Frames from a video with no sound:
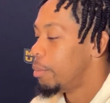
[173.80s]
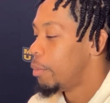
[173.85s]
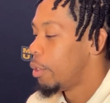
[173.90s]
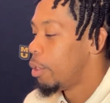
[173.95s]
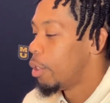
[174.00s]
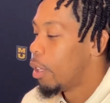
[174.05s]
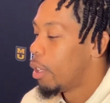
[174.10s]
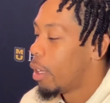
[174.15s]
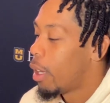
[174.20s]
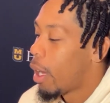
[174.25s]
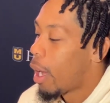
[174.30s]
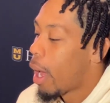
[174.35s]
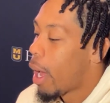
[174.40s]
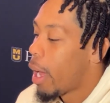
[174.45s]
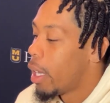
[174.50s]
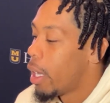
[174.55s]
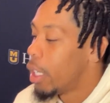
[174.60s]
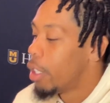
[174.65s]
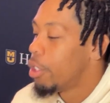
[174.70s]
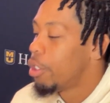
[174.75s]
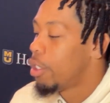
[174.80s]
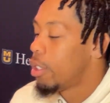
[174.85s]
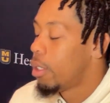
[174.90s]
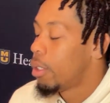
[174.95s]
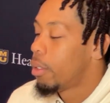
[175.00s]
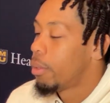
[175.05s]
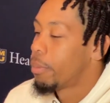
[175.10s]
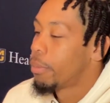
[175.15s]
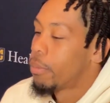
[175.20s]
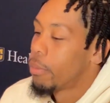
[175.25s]
You know, they're high
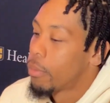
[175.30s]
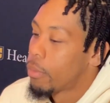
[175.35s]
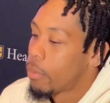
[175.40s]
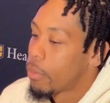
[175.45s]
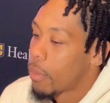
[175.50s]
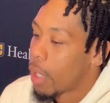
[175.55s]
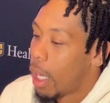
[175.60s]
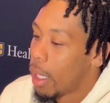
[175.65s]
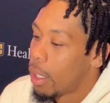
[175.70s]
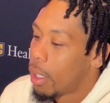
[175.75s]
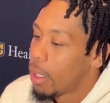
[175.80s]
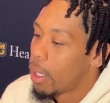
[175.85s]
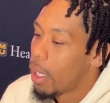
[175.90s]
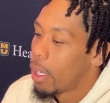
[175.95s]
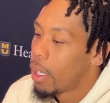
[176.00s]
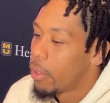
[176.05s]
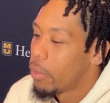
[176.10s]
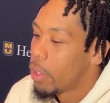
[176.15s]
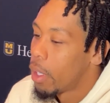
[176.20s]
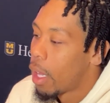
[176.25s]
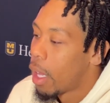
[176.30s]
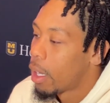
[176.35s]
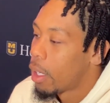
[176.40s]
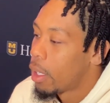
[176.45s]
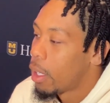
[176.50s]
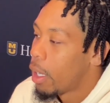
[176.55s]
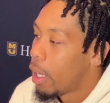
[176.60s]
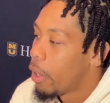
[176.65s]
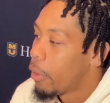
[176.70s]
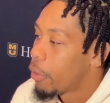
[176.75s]
energy. I think they give a lot of
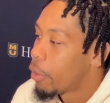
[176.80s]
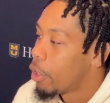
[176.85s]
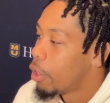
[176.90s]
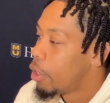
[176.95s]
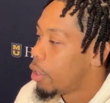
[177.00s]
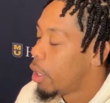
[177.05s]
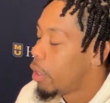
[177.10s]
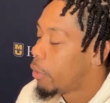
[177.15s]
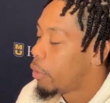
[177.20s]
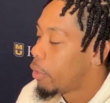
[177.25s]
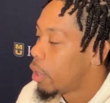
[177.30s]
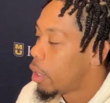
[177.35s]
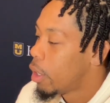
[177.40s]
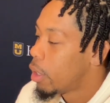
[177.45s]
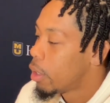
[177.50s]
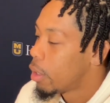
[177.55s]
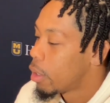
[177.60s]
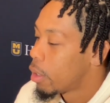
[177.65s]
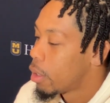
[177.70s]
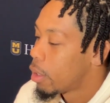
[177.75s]
good effort on defense.